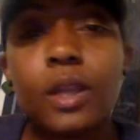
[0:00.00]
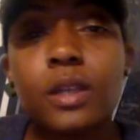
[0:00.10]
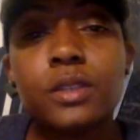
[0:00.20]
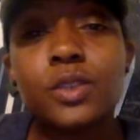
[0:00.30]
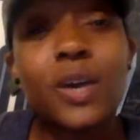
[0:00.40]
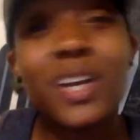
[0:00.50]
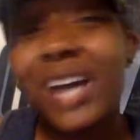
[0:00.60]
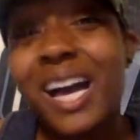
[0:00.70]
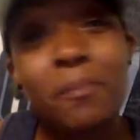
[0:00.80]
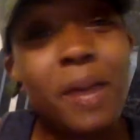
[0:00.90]
so I, am
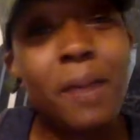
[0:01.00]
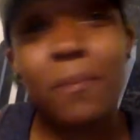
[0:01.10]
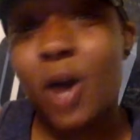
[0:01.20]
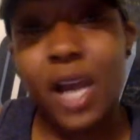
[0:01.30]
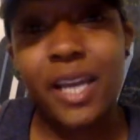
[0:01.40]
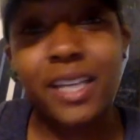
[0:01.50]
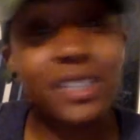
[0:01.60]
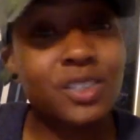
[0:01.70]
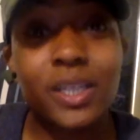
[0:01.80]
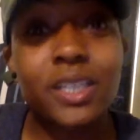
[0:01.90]
I'm, I'm hard headed,
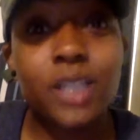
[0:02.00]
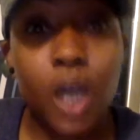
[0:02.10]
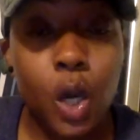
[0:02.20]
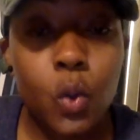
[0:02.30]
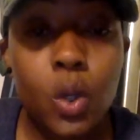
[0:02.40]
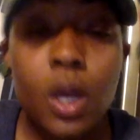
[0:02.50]
so I didn't go,